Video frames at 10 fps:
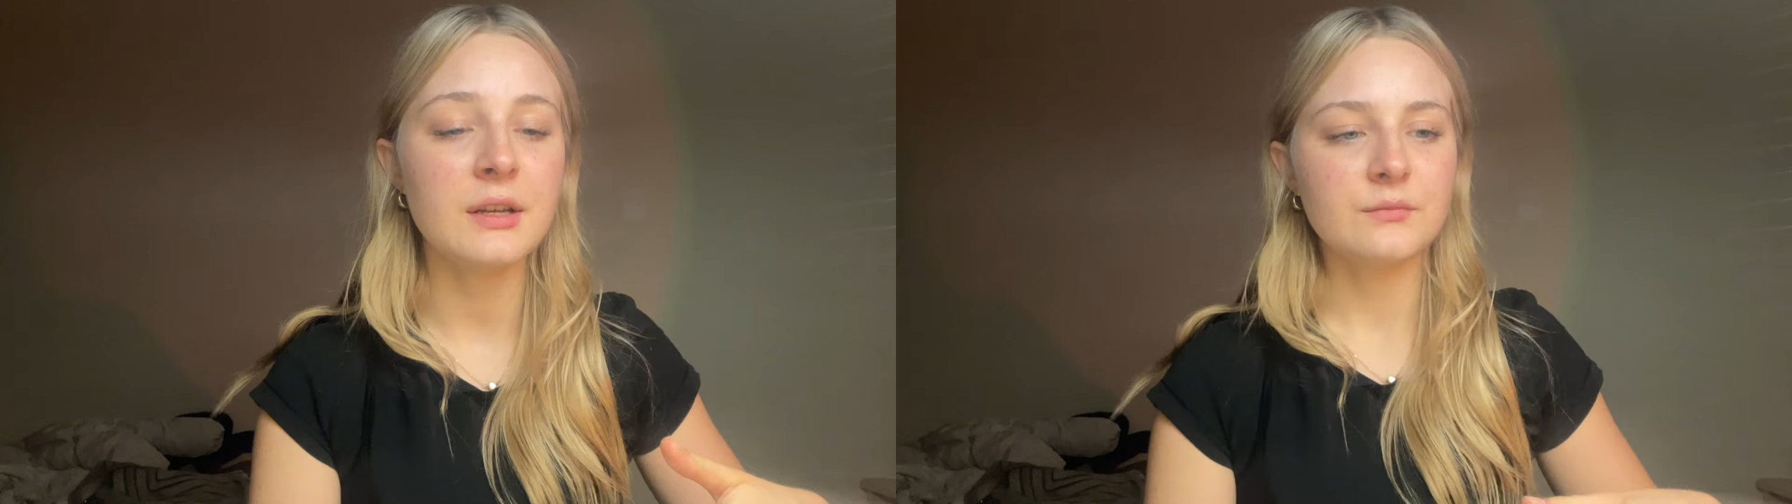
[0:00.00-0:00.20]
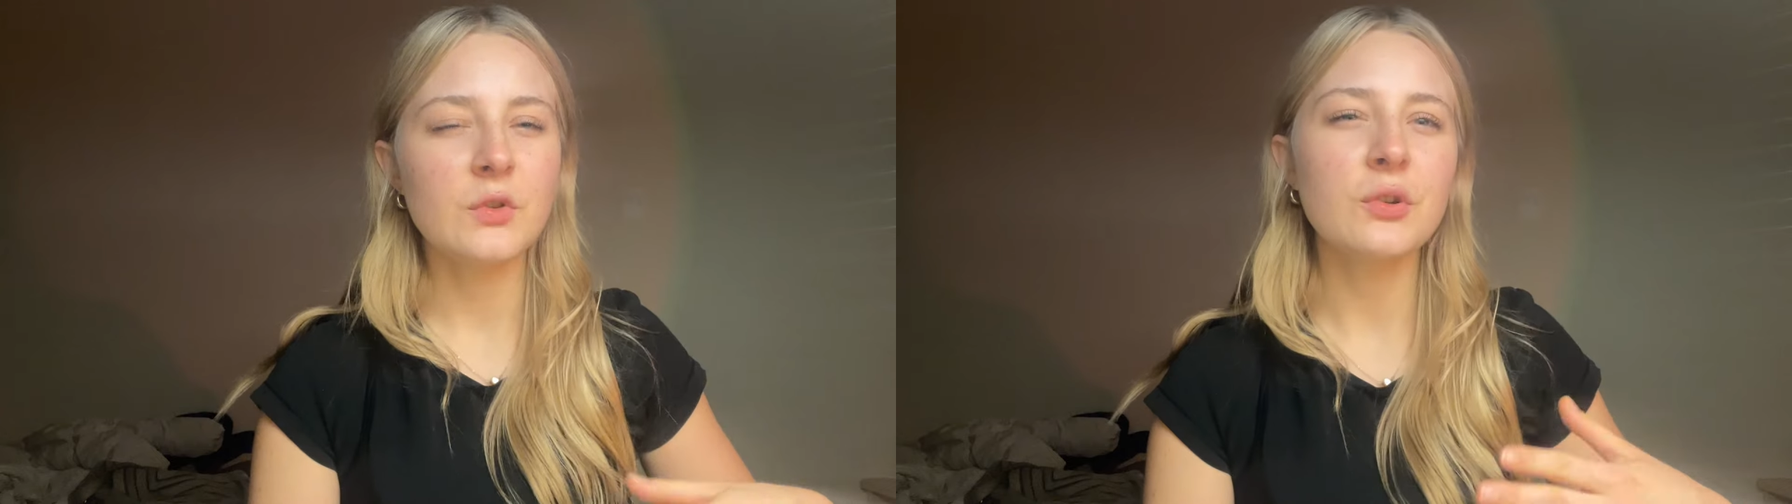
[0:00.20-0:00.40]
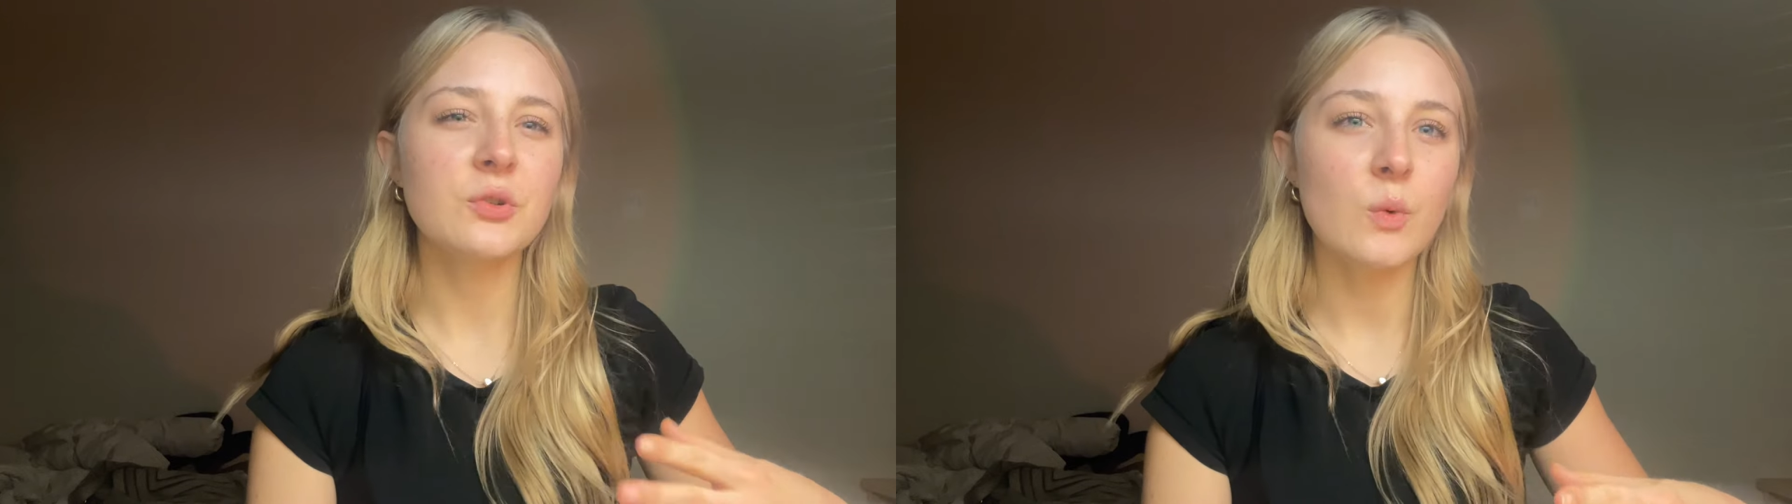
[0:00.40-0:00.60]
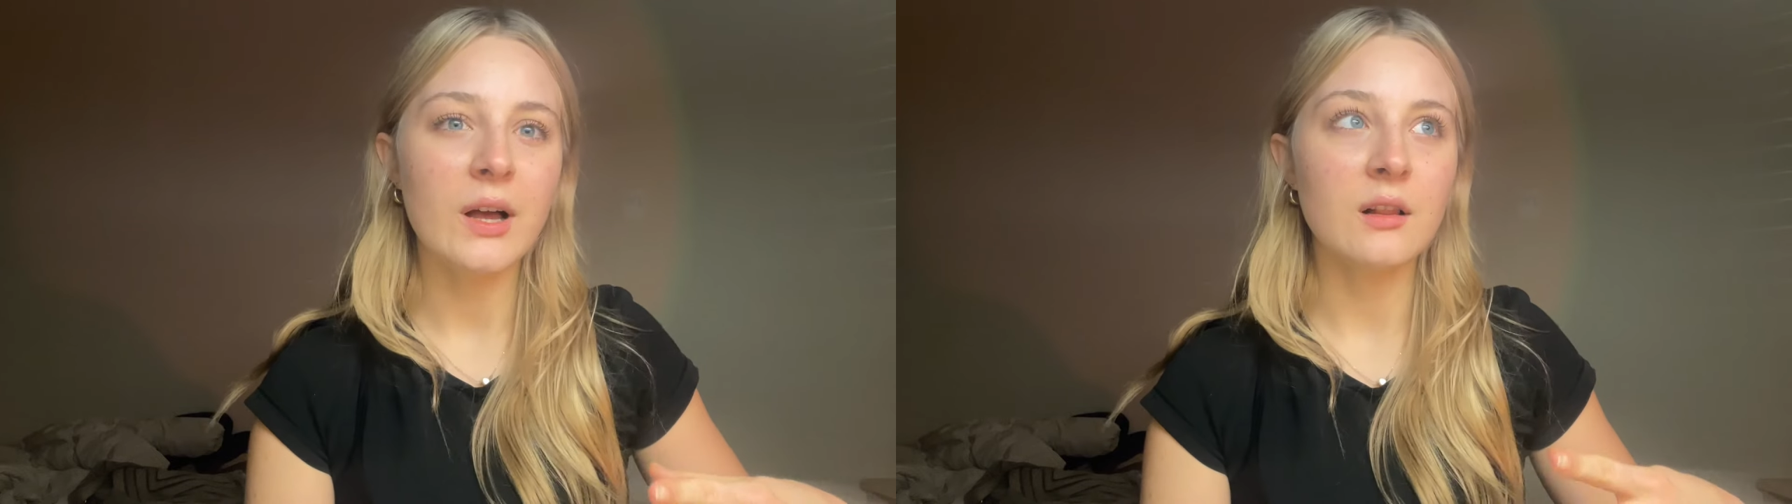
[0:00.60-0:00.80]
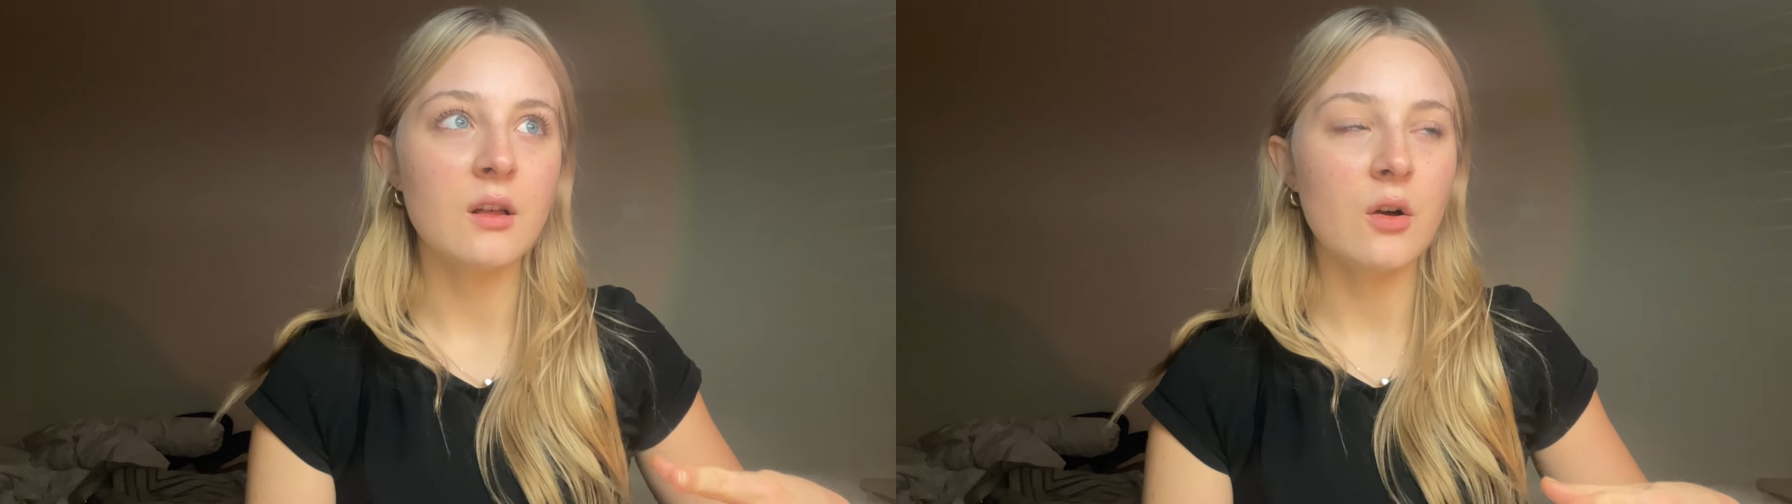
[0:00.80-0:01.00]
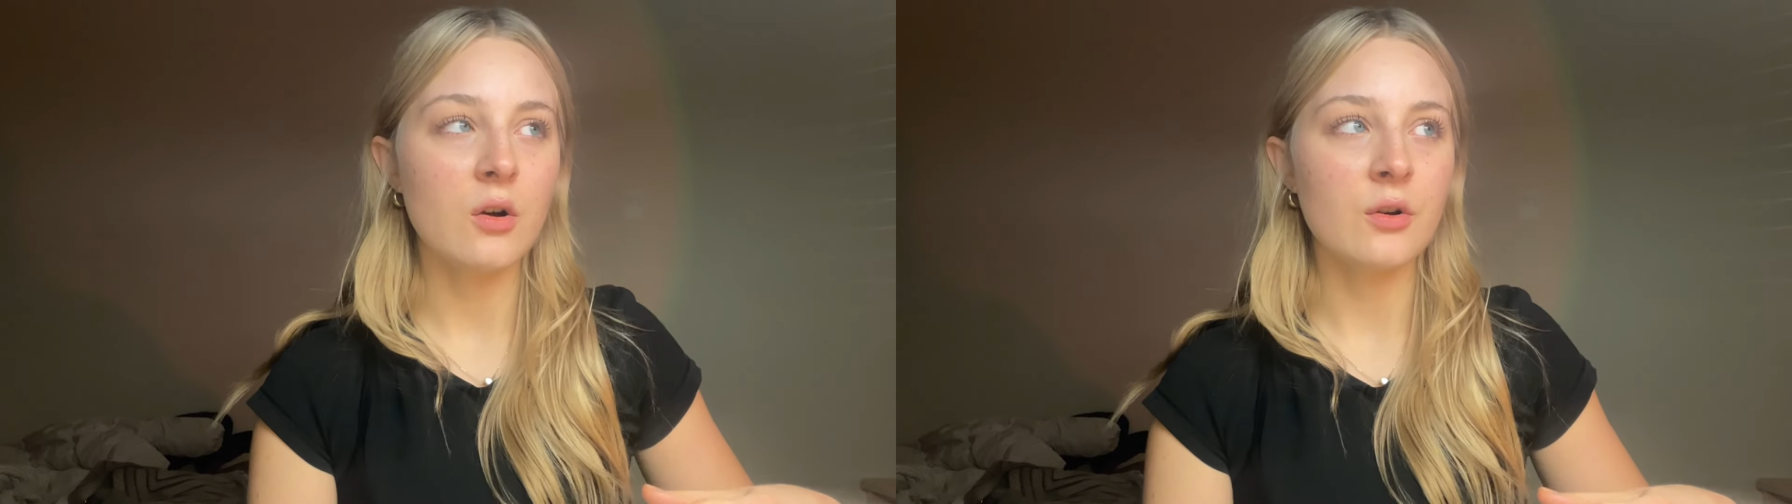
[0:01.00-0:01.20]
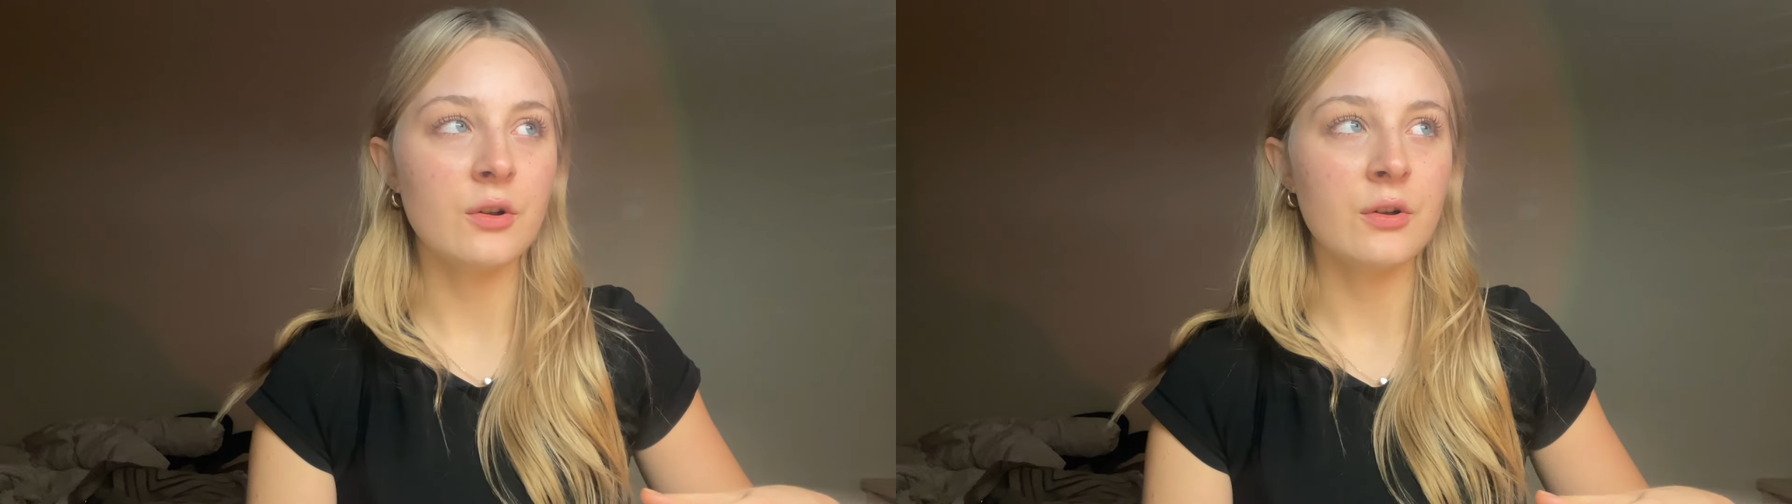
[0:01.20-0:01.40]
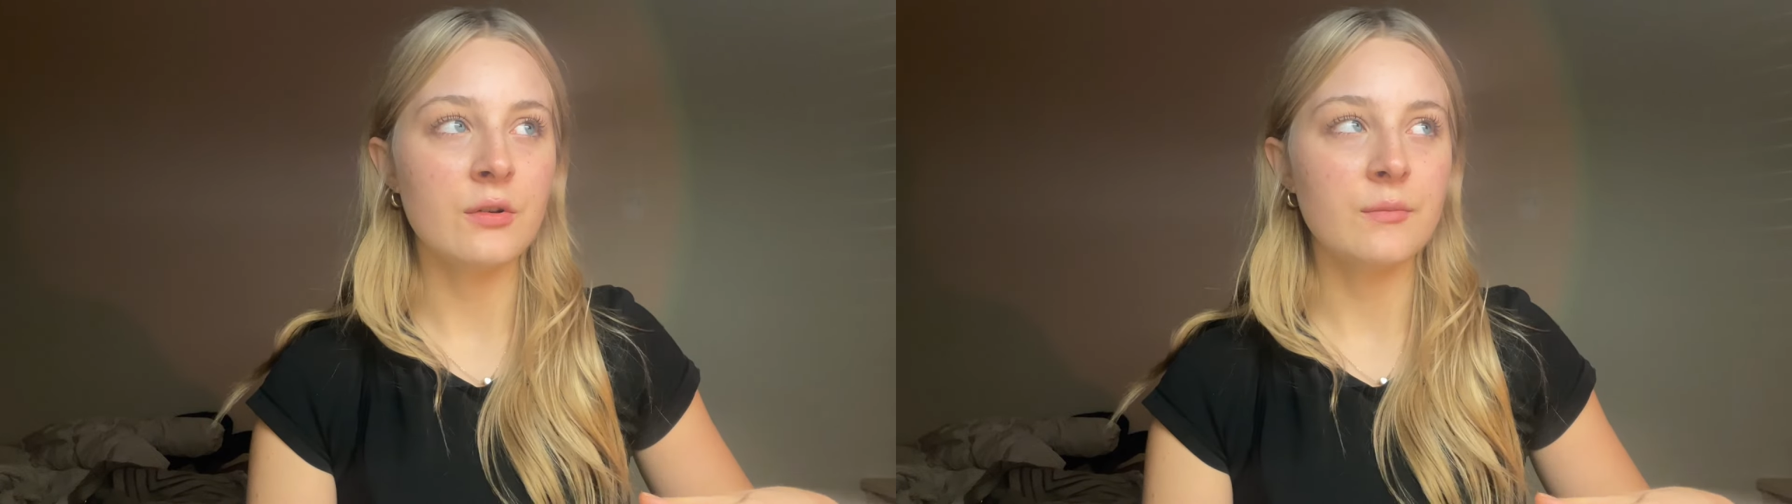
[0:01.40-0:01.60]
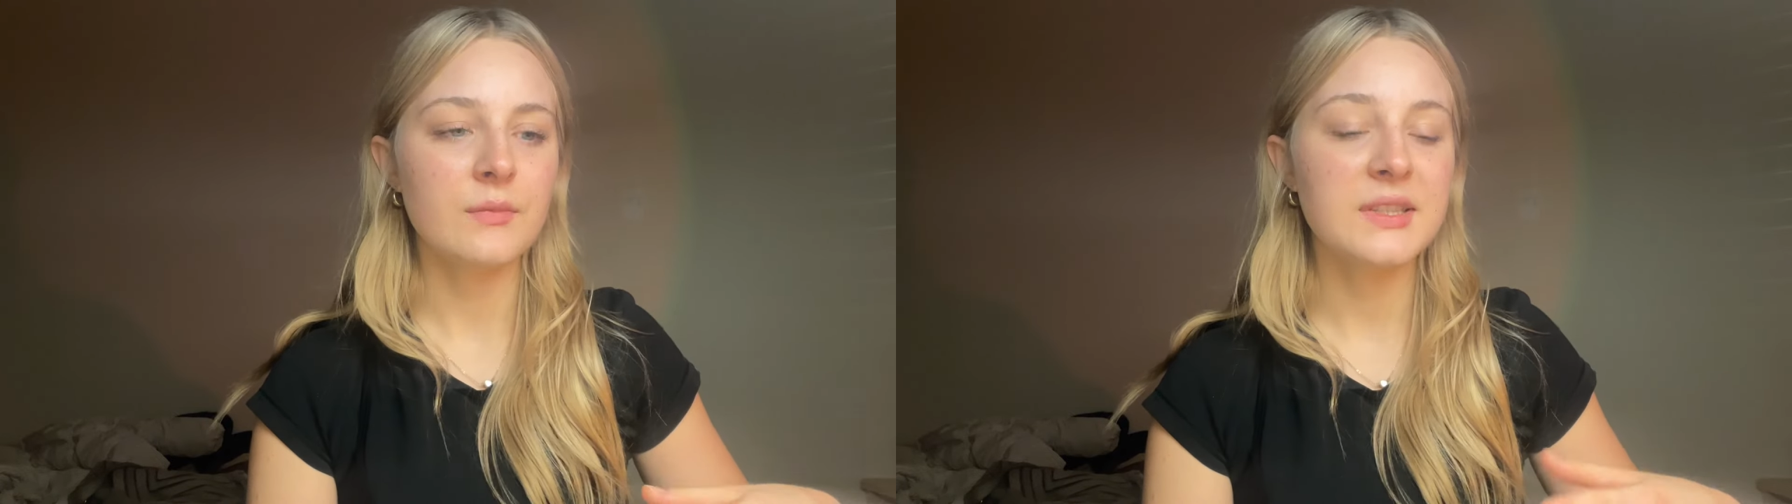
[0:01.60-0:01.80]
not dwell on